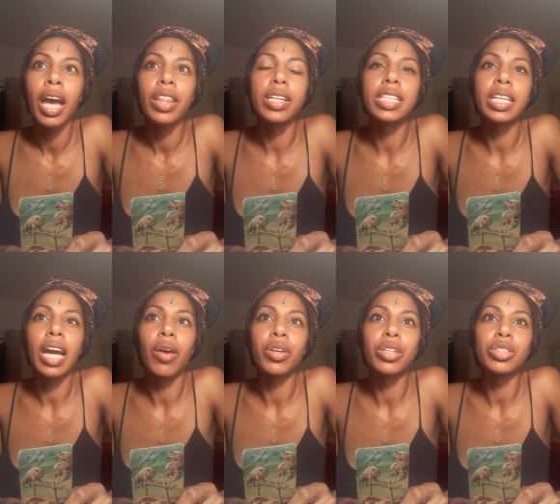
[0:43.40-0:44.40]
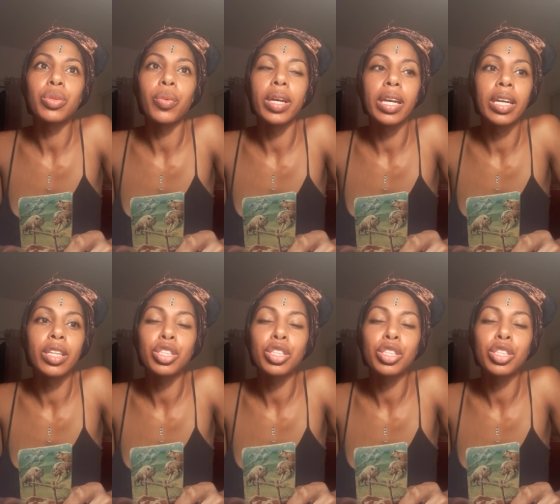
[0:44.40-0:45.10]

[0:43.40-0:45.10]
there's encounters with